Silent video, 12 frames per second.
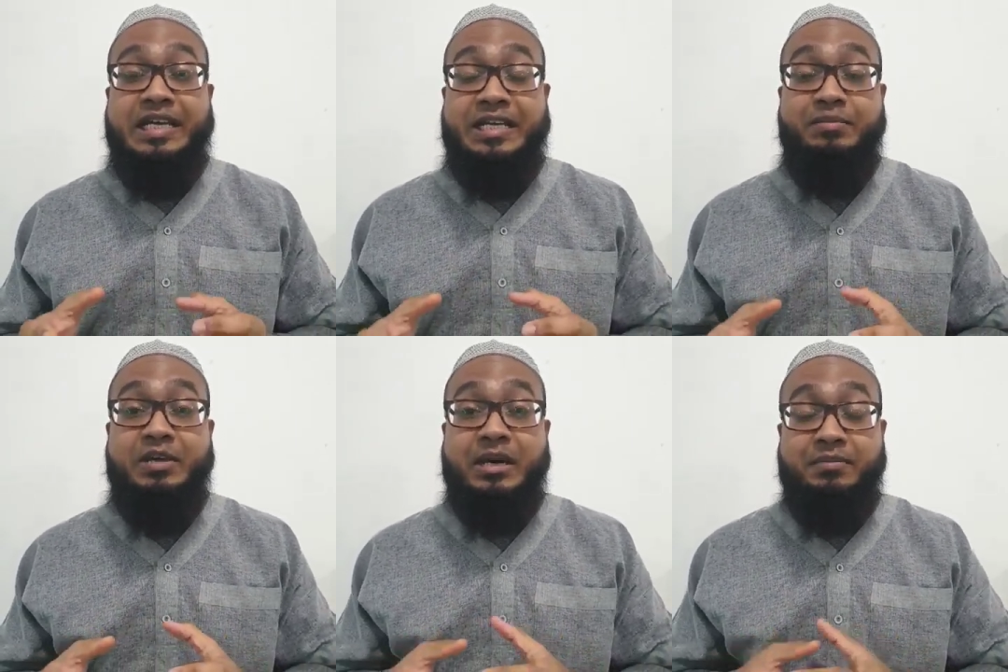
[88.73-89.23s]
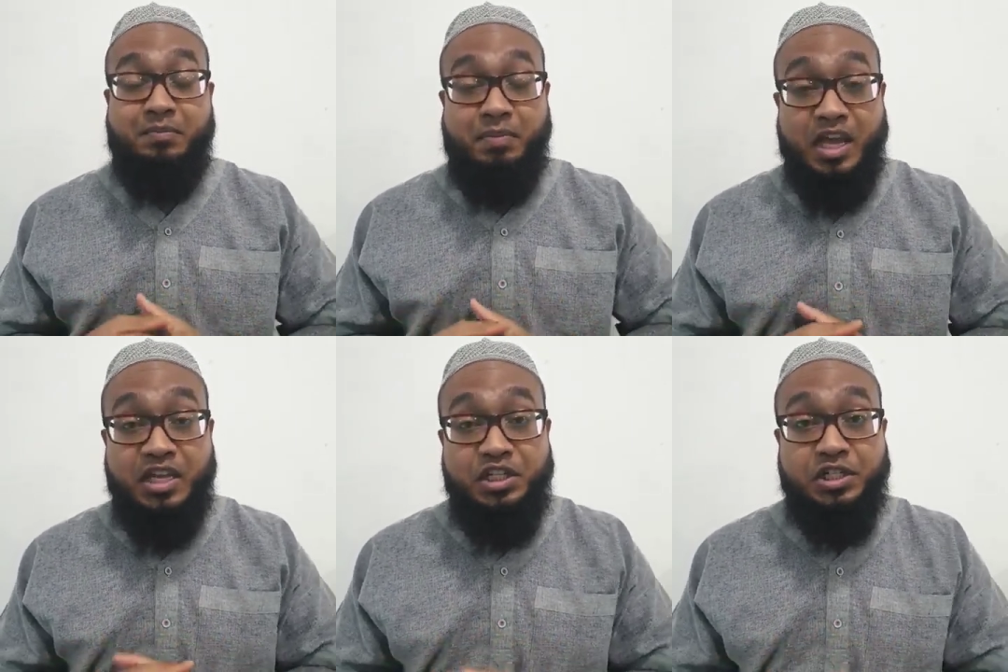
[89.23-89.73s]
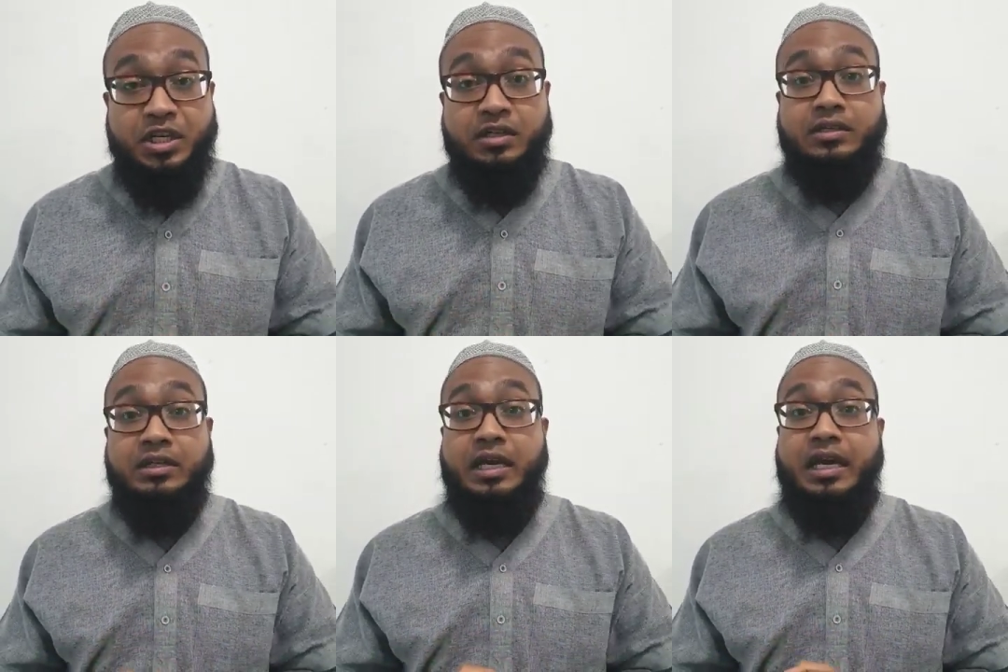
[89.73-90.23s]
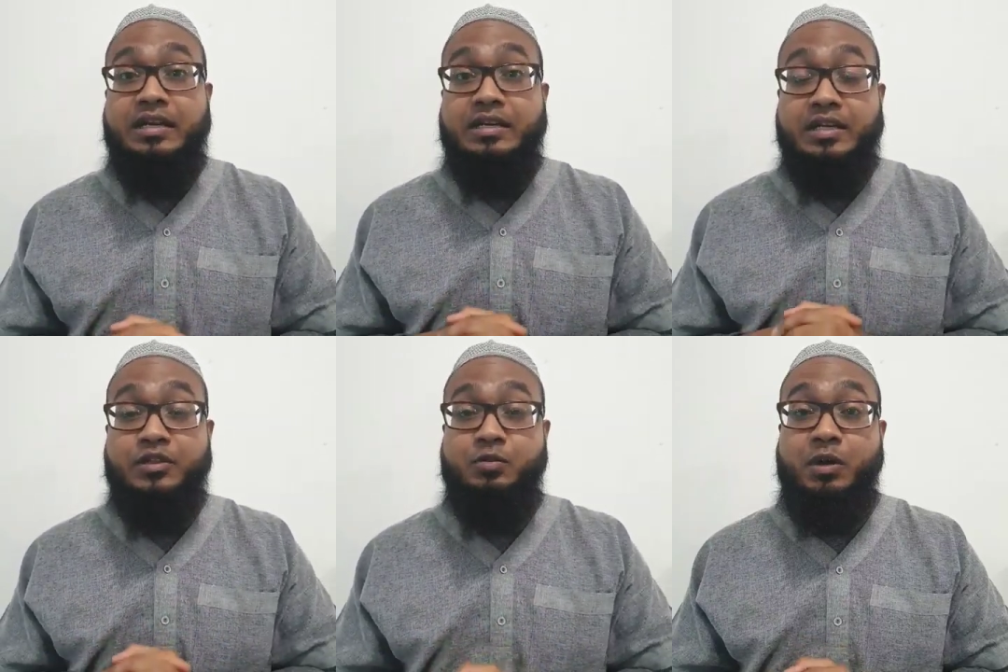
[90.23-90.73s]
He becomes patient and
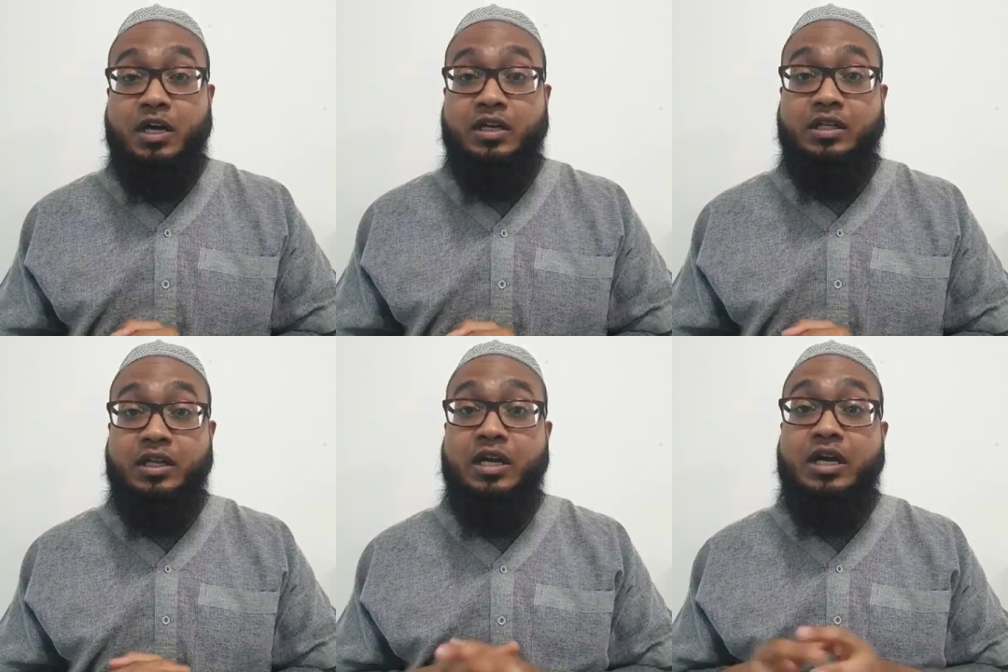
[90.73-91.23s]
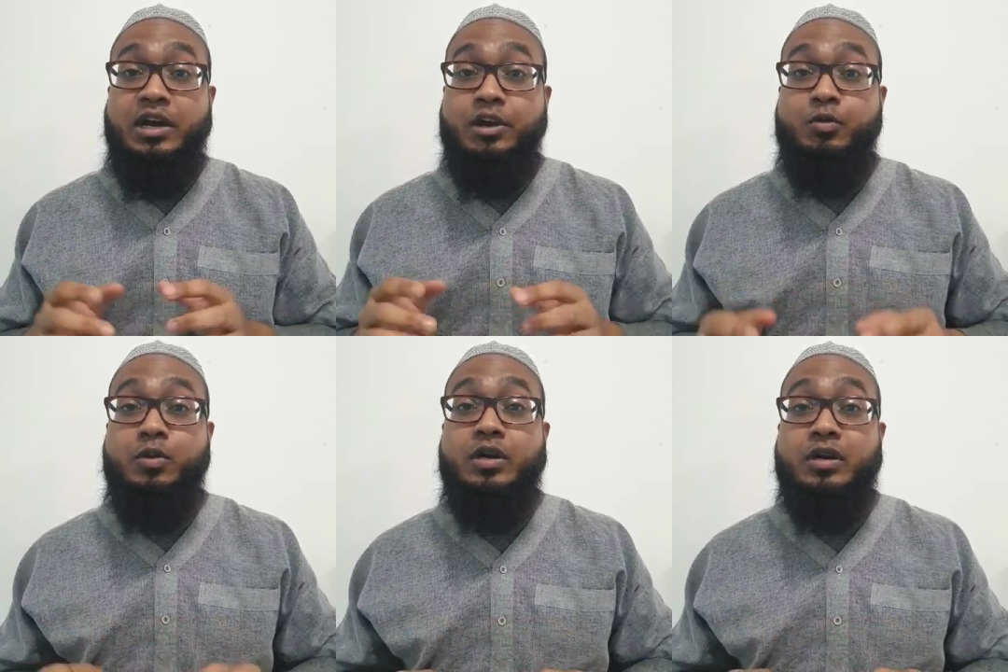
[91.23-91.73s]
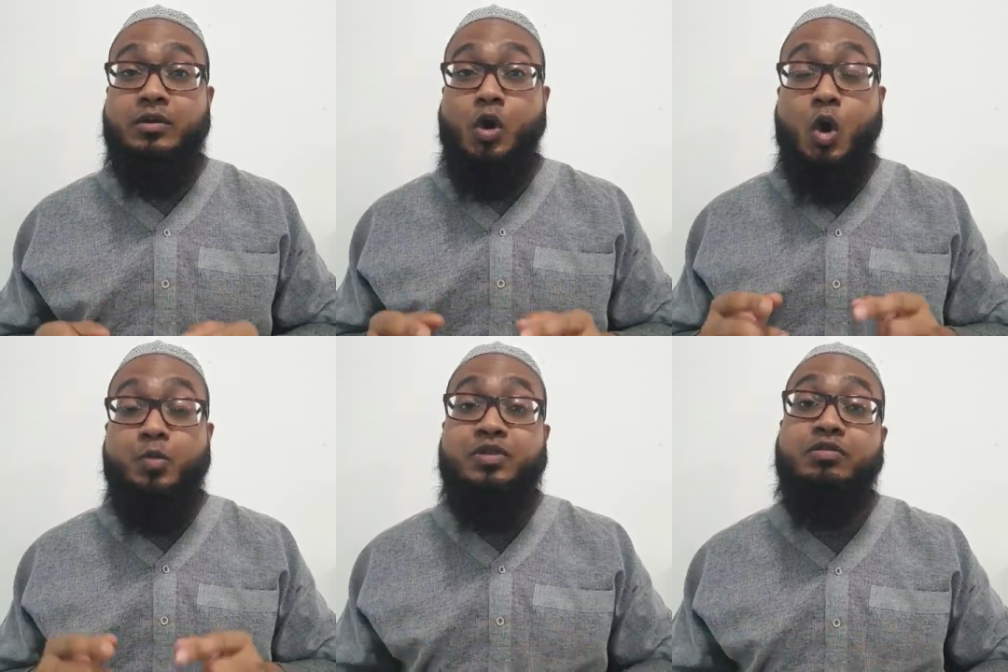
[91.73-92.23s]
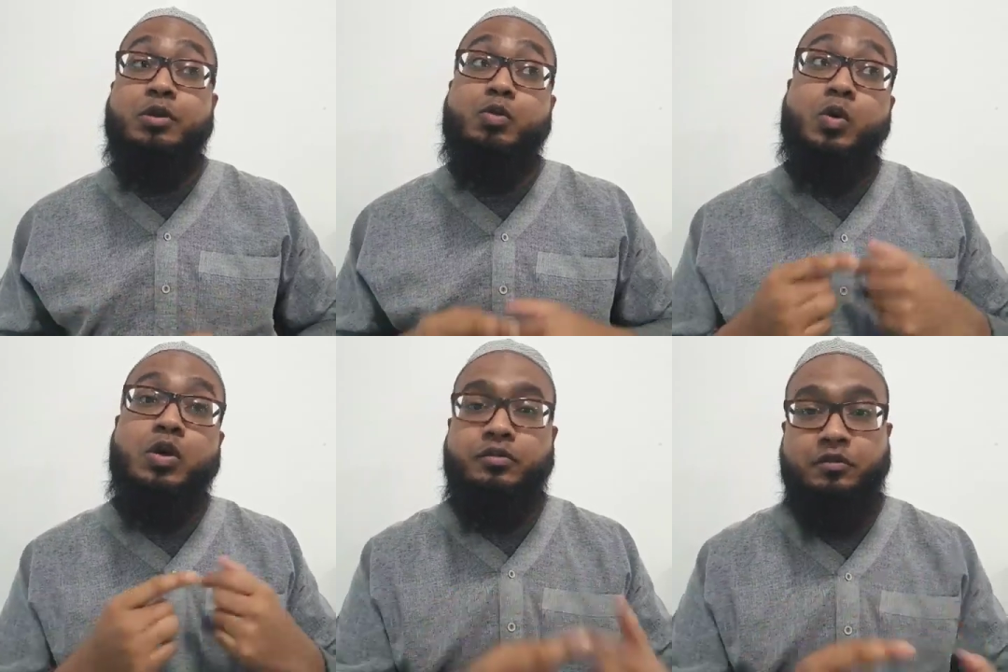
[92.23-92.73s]
he, subhanAllah, hopes a
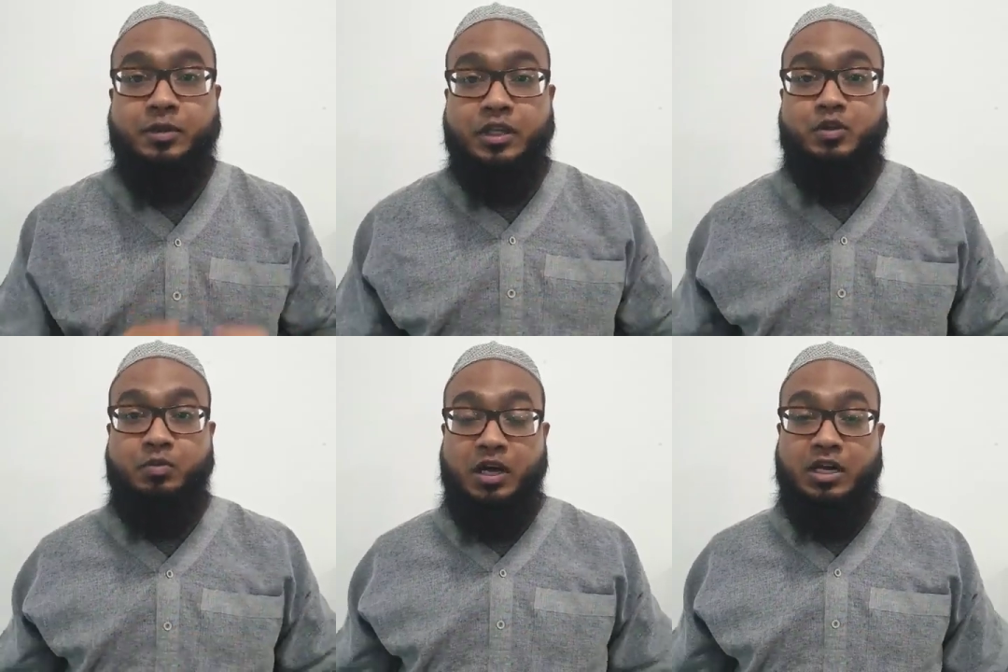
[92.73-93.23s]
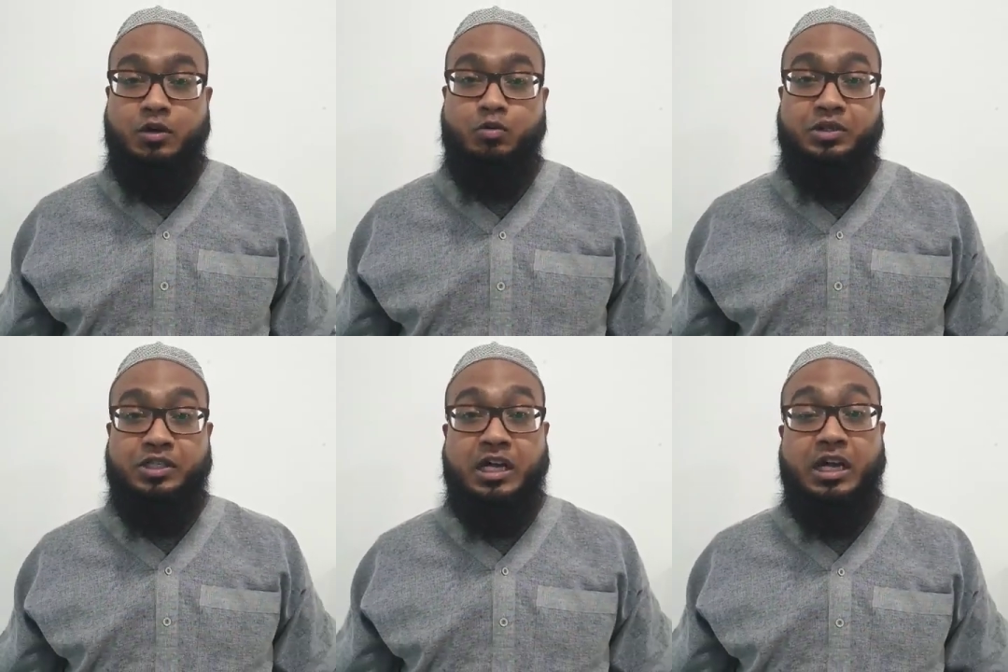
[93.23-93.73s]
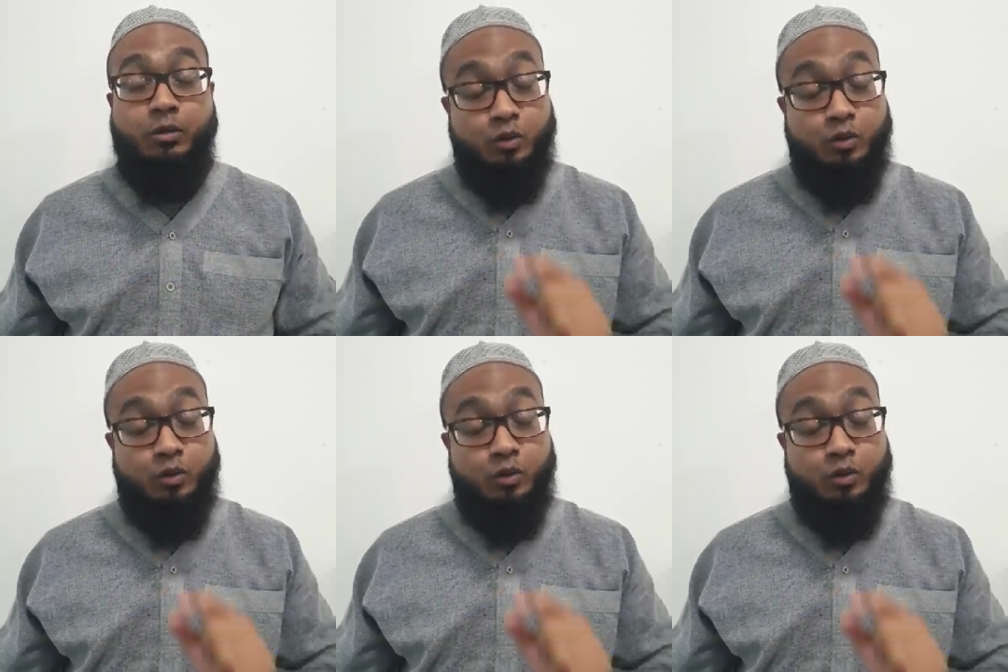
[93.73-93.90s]
reward from Allah subhanahu wa ta'ala.